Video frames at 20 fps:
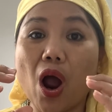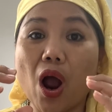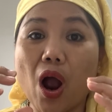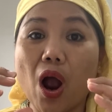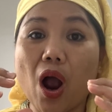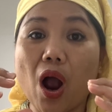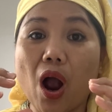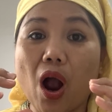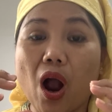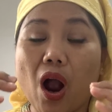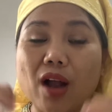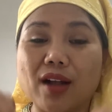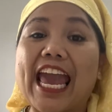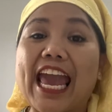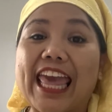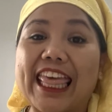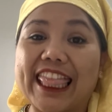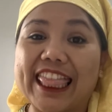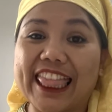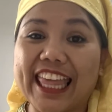O.
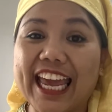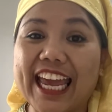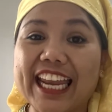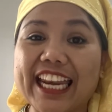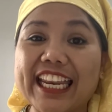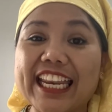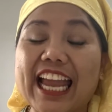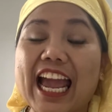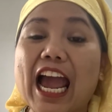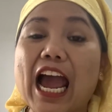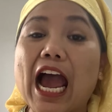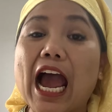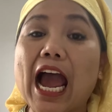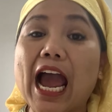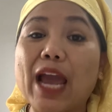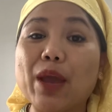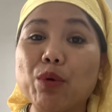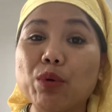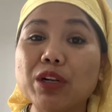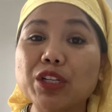And then
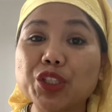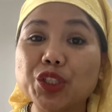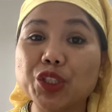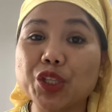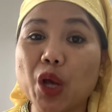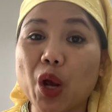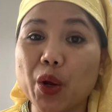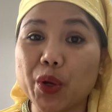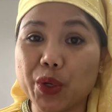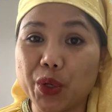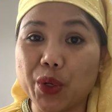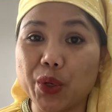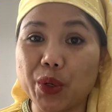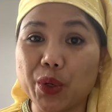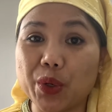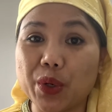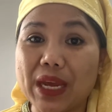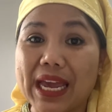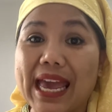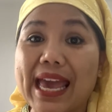I will show
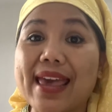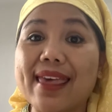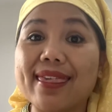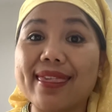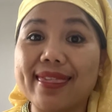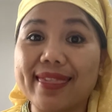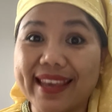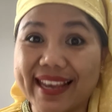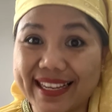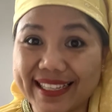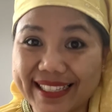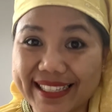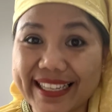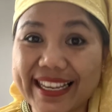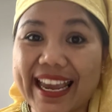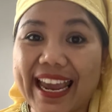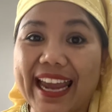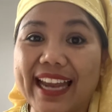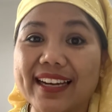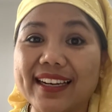you things
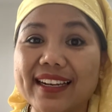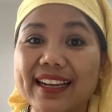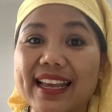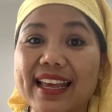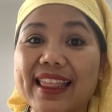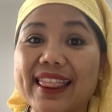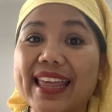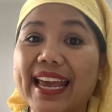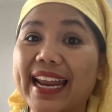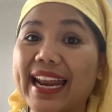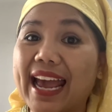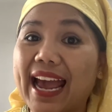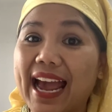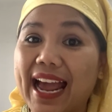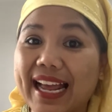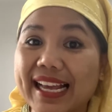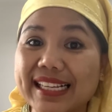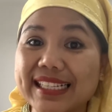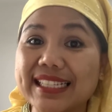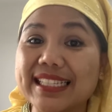again that
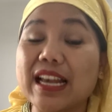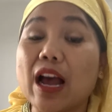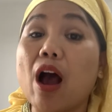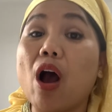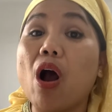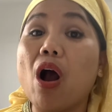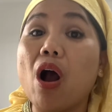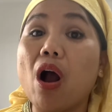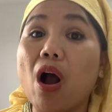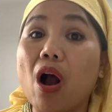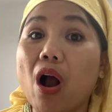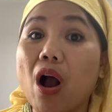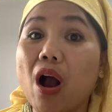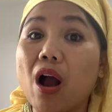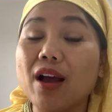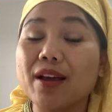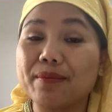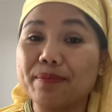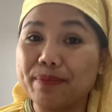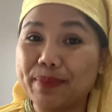has
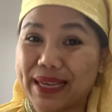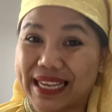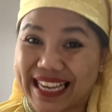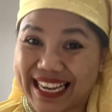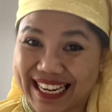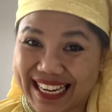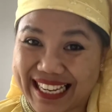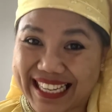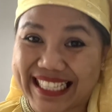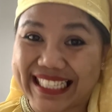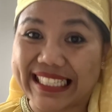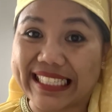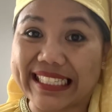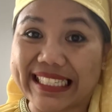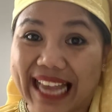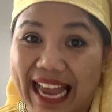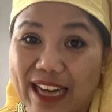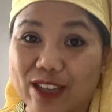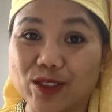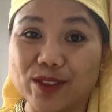or beginning
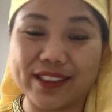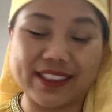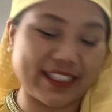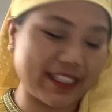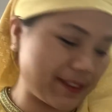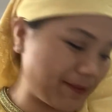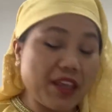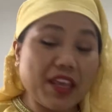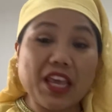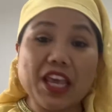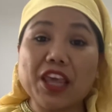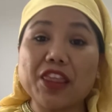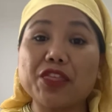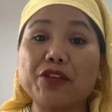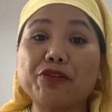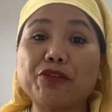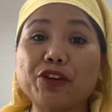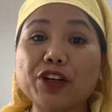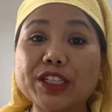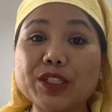sound. The
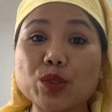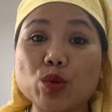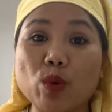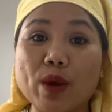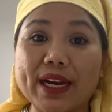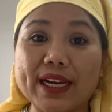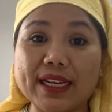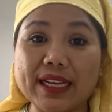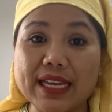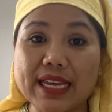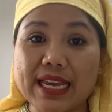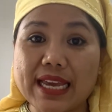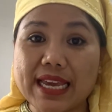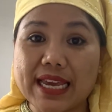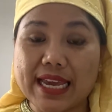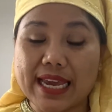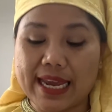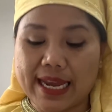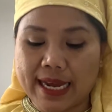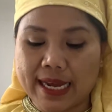first one
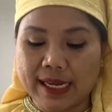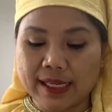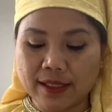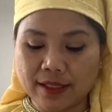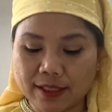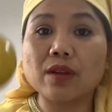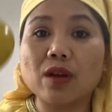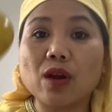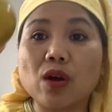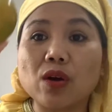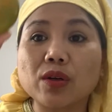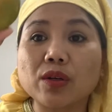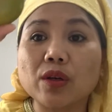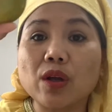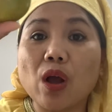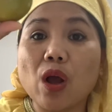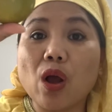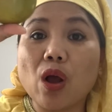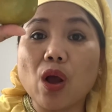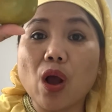is
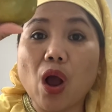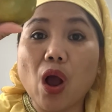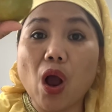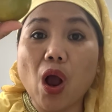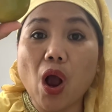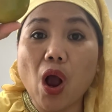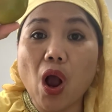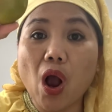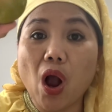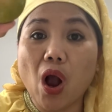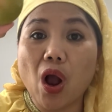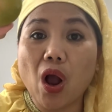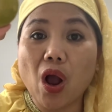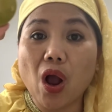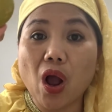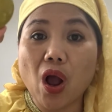O,